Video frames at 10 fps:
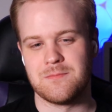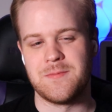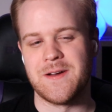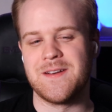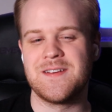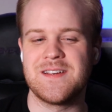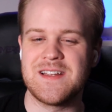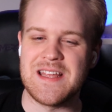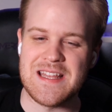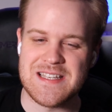But
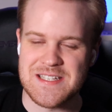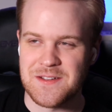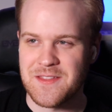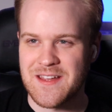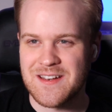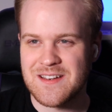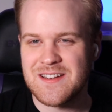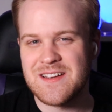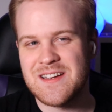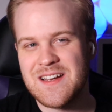until then,
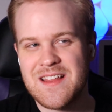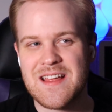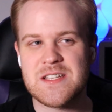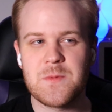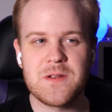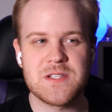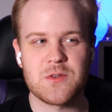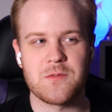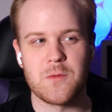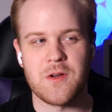that's been sort
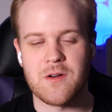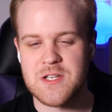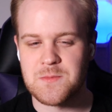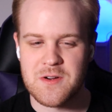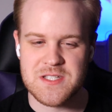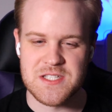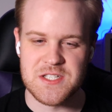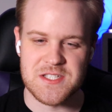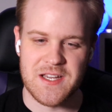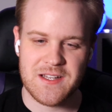of one of the hardest parts is
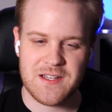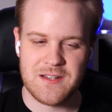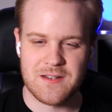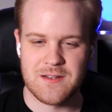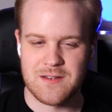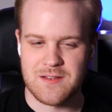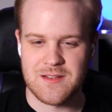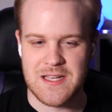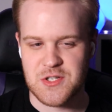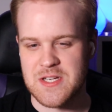just like
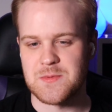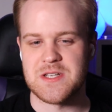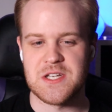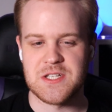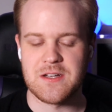that transportation.